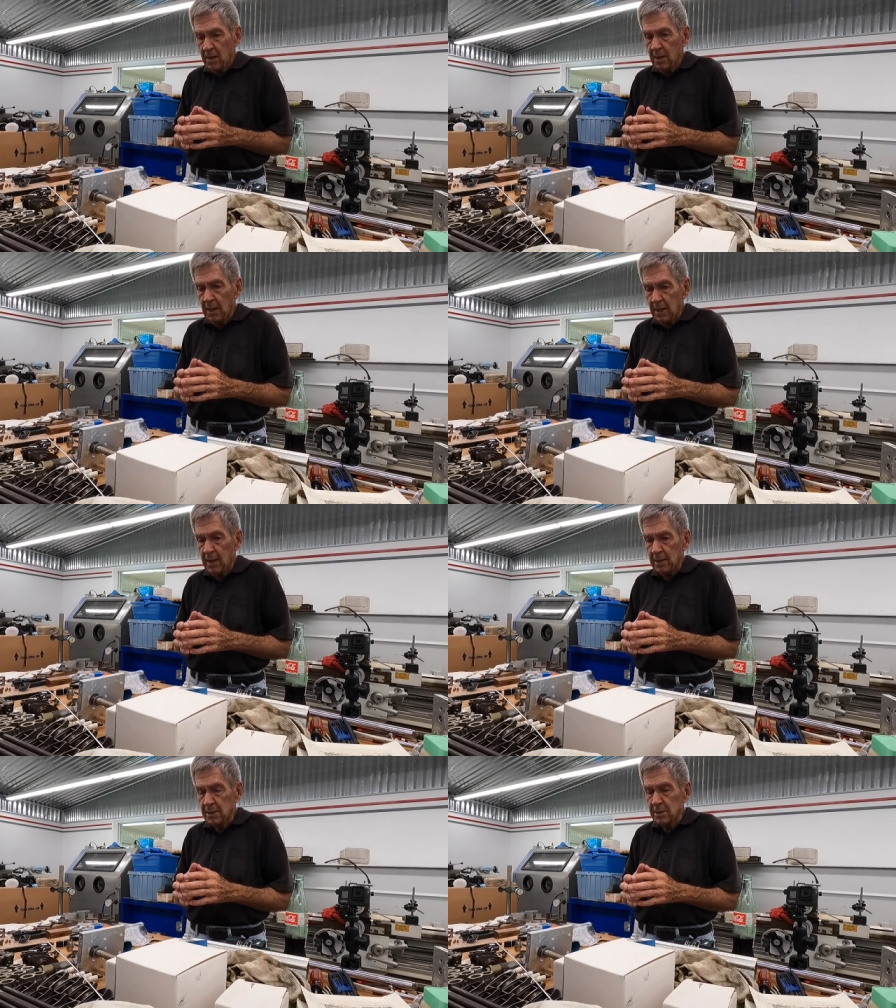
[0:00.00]
that,
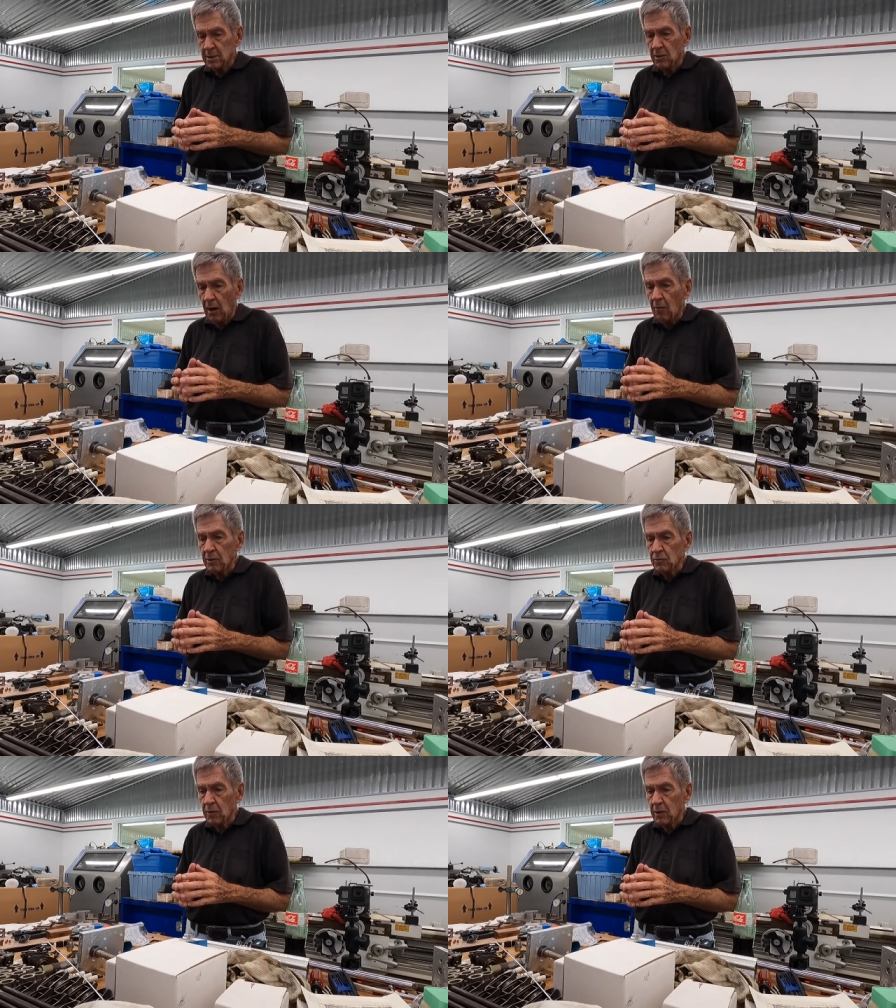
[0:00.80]
that's, so I
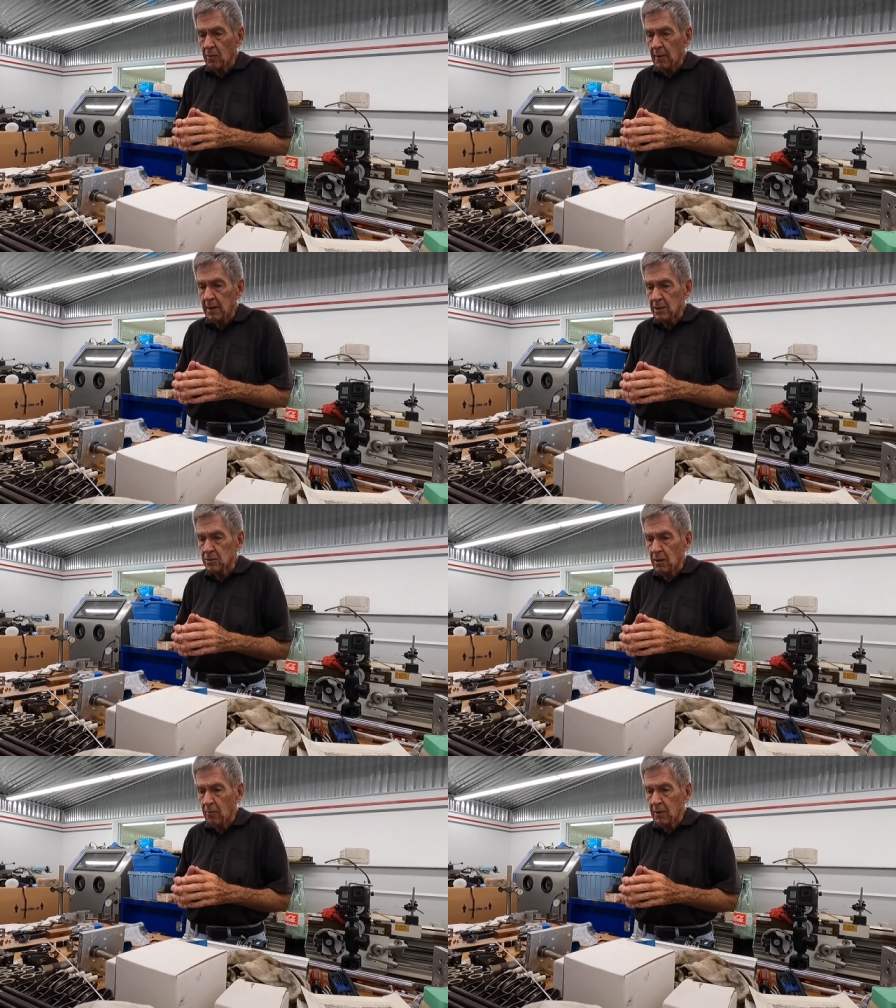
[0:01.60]
always wanted to know about that.
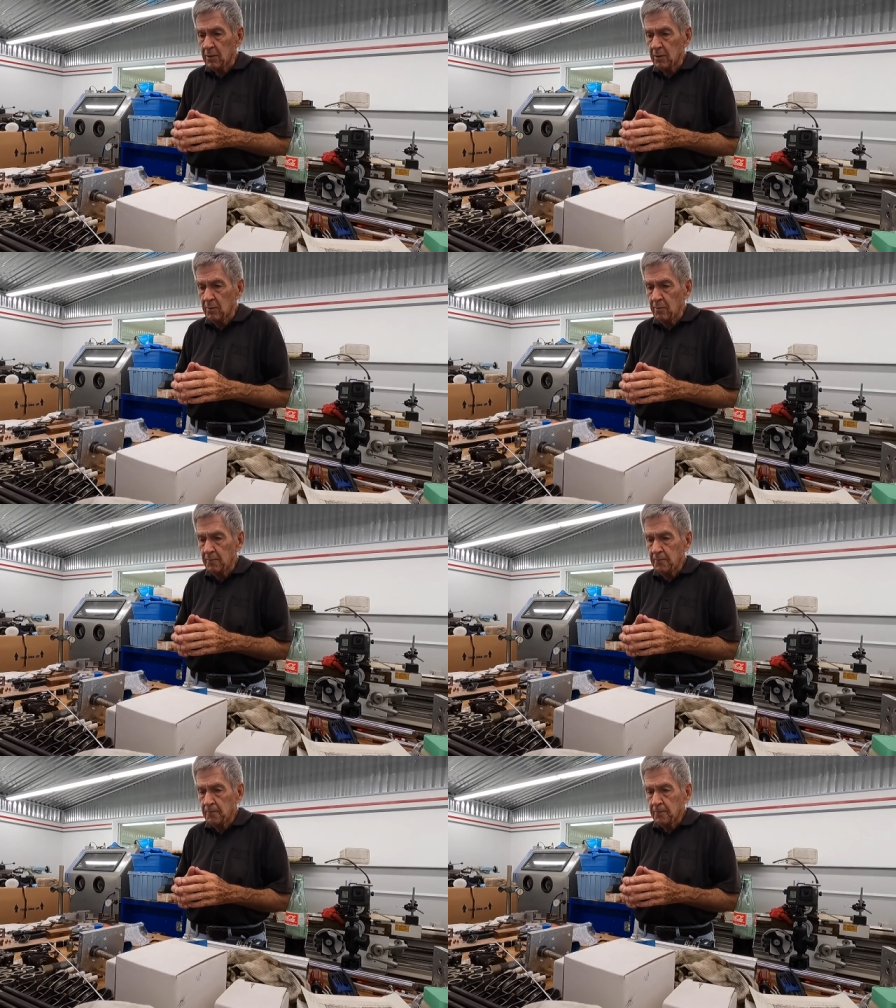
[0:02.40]
So I went
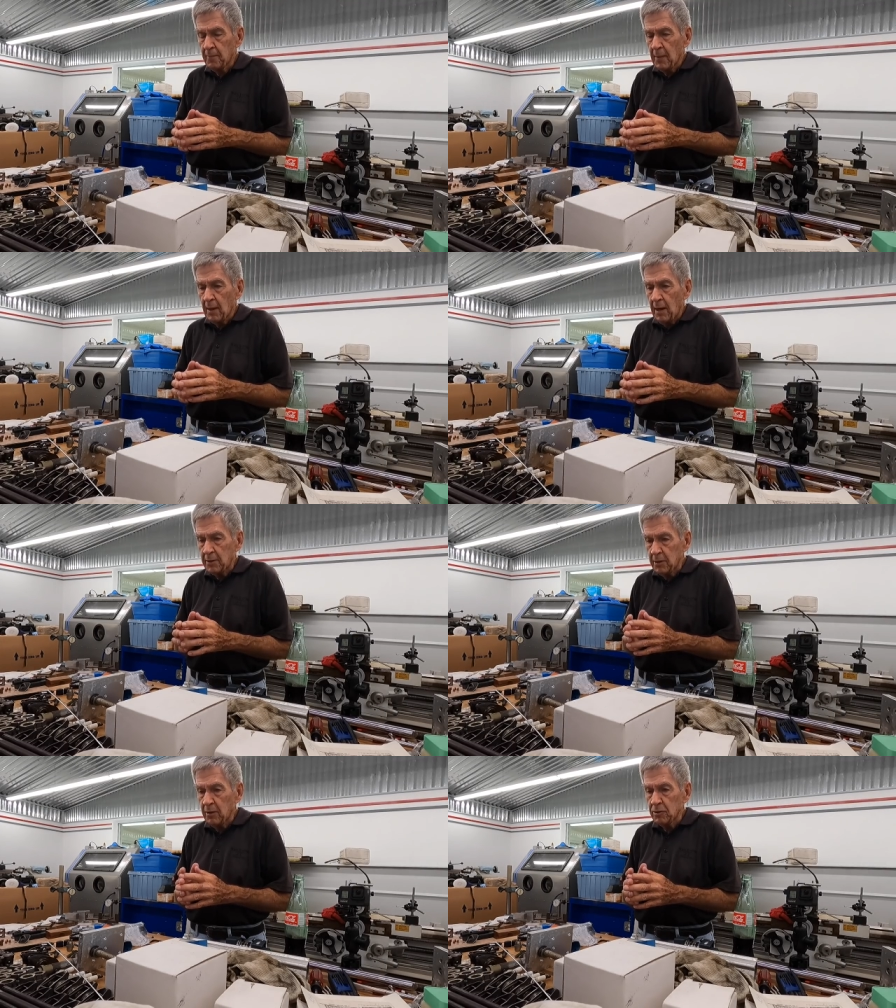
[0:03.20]
to, I
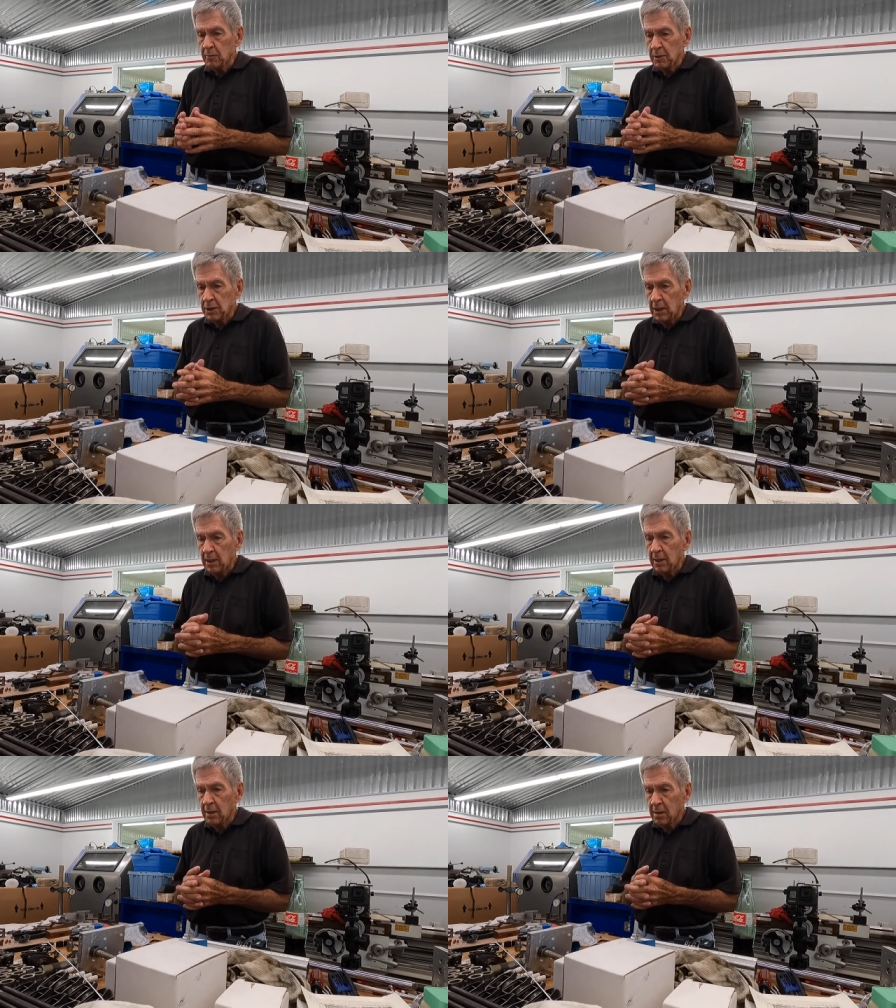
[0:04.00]
took years of
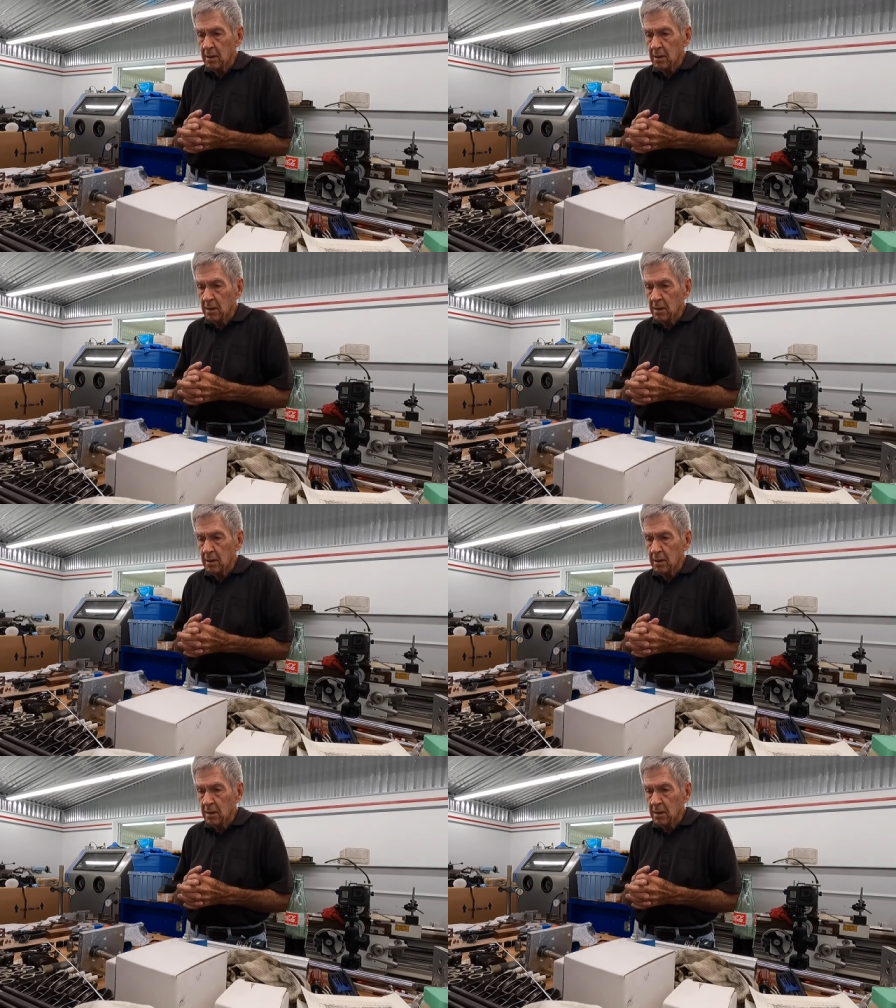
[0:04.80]
machining,